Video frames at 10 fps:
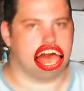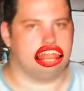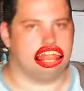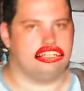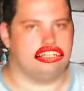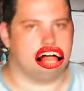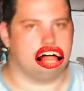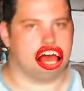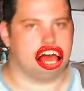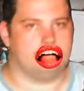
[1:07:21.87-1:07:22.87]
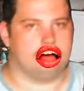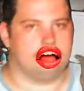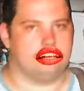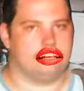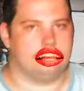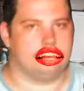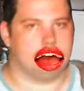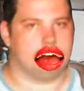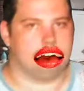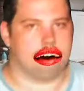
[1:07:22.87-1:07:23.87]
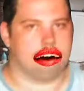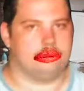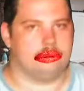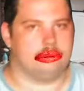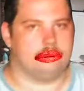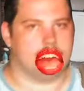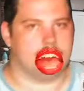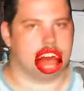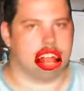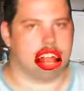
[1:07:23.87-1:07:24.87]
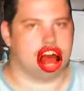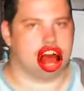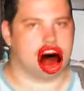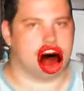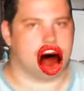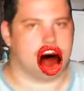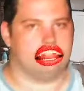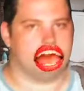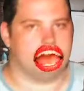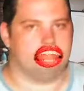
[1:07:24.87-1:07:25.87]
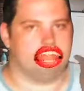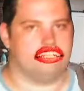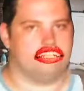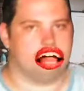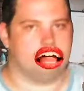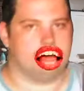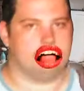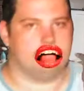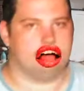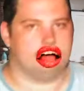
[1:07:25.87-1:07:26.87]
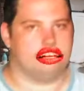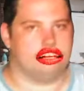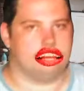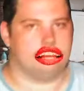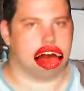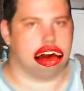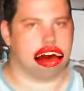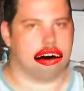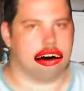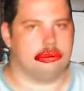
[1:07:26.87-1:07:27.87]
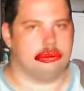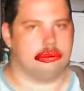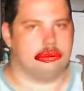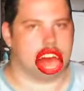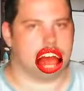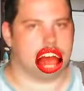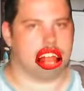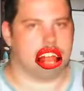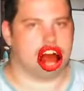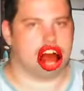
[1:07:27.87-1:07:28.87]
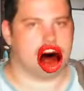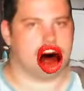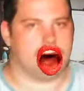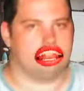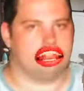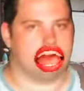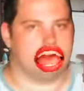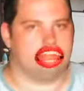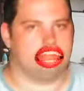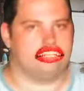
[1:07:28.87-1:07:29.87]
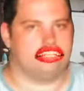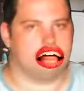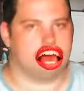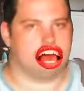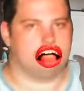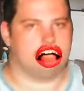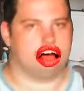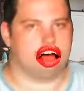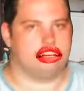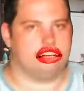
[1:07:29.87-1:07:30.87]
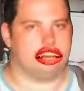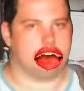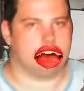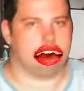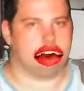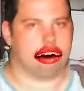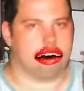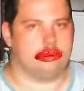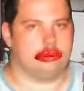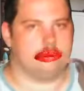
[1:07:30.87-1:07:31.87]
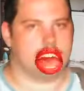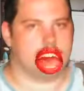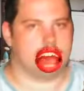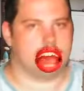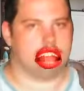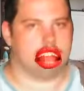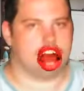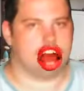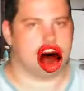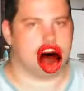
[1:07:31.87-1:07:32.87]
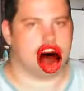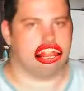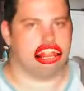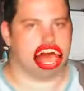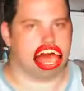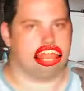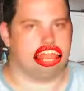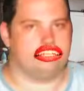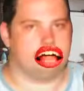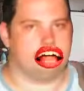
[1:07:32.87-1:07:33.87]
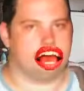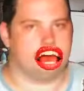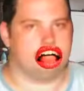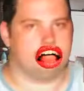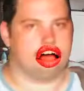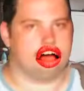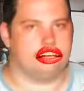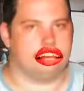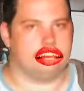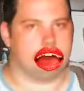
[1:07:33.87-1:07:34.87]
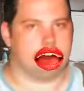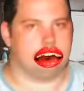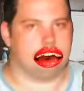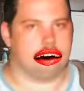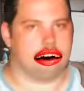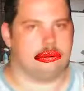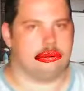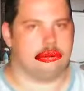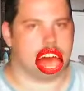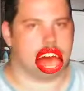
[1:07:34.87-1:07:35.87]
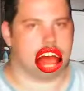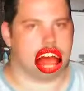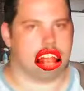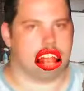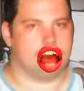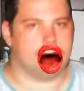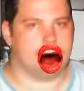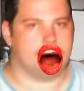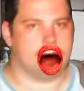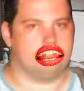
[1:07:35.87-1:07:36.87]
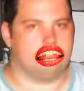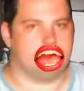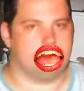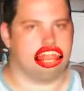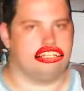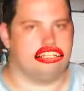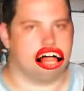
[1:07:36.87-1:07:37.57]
That's kind of thing, like, I don't know how far, like, these companies, like Sony and Microsoft... No, I mean, Nintendo haven't given a shit about graphics or fidelity or anything like that in years, which is actually, I think, the right approach, somewhat,